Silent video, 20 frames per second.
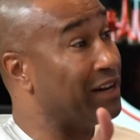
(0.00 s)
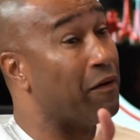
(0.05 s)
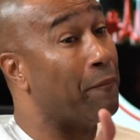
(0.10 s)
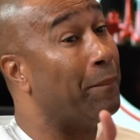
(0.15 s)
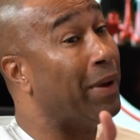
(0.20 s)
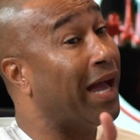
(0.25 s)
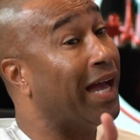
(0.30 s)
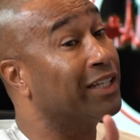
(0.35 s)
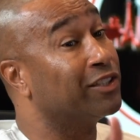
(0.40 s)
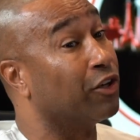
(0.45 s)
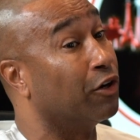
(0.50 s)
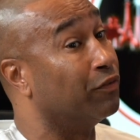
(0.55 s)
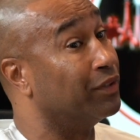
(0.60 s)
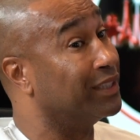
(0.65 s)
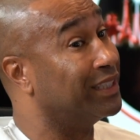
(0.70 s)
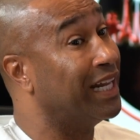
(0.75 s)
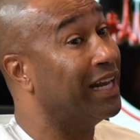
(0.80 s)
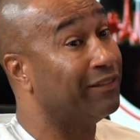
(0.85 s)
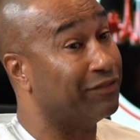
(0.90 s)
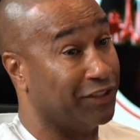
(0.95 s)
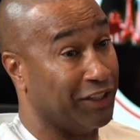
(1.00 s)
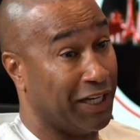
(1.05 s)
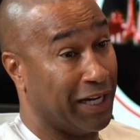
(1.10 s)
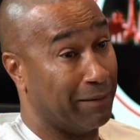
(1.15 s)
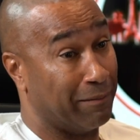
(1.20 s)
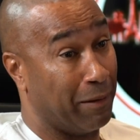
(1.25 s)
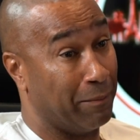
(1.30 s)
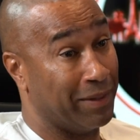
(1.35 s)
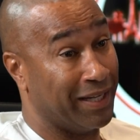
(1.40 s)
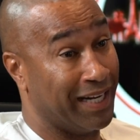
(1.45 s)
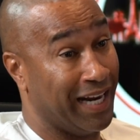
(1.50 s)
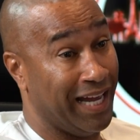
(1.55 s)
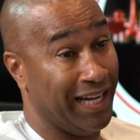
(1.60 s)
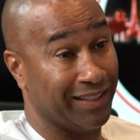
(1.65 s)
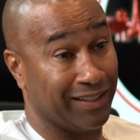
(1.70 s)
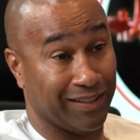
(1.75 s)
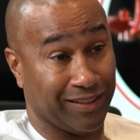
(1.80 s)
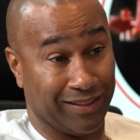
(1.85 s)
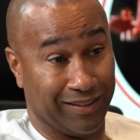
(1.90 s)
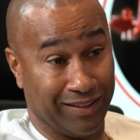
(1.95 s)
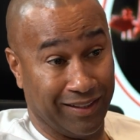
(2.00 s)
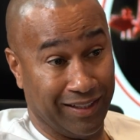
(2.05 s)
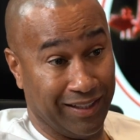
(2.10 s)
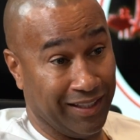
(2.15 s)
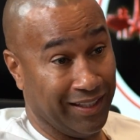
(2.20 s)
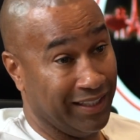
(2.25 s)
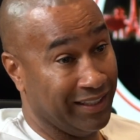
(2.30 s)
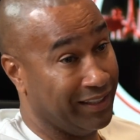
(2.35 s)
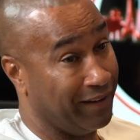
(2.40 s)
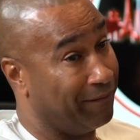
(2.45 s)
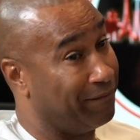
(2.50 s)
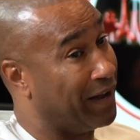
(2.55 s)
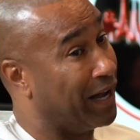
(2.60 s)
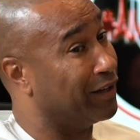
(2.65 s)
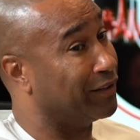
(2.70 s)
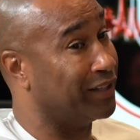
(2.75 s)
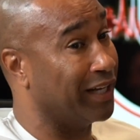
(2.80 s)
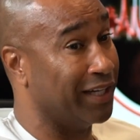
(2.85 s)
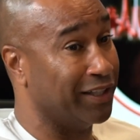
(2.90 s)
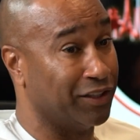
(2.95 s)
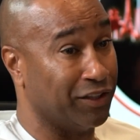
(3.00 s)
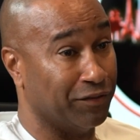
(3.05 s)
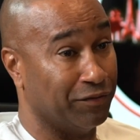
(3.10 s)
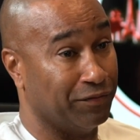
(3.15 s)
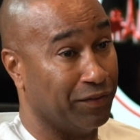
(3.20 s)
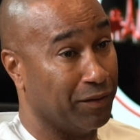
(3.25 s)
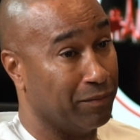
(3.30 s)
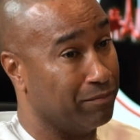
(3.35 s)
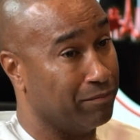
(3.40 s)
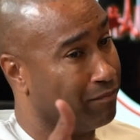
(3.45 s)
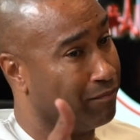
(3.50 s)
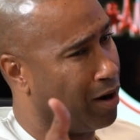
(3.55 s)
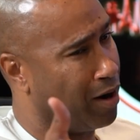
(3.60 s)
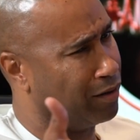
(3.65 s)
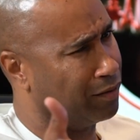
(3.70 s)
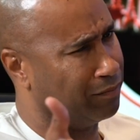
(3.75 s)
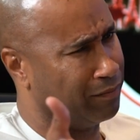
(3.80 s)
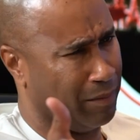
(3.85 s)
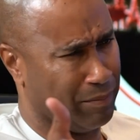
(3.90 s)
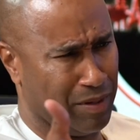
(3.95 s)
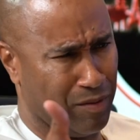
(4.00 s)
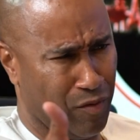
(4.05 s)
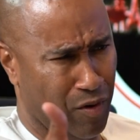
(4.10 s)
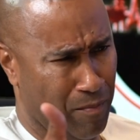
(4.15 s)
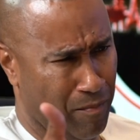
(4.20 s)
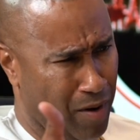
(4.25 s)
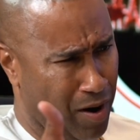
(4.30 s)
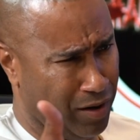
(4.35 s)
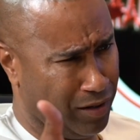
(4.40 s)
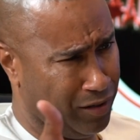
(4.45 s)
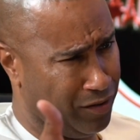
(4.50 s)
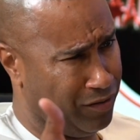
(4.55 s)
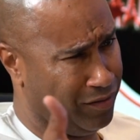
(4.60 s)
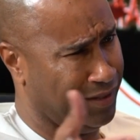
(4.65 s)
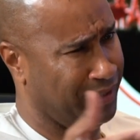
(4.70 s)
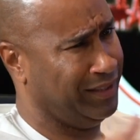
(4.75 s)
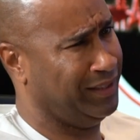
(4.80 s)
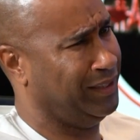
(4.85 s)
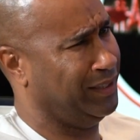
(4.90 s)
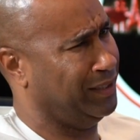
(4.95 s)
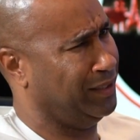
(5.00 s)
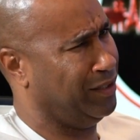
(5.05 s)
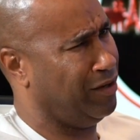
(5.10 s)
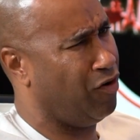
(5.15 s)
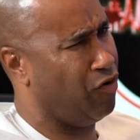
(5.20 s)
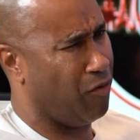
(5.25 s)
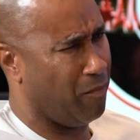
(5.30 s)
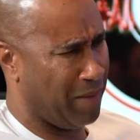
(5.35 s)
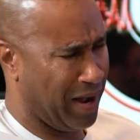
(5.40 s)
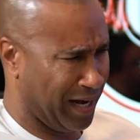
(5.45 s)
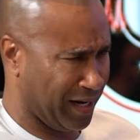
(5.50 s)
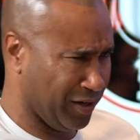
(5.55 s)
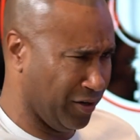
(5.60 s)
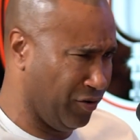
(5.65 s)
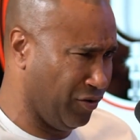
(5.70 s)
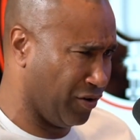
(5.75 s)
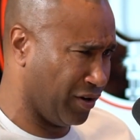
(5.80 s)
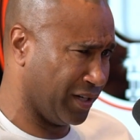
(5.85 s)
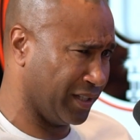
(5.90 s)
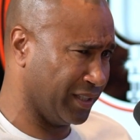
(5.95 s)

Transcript: even pass over Def Jam. I mean, that's the foundation for Martin. I mean, with Martin Lawrence. Oh my Lord.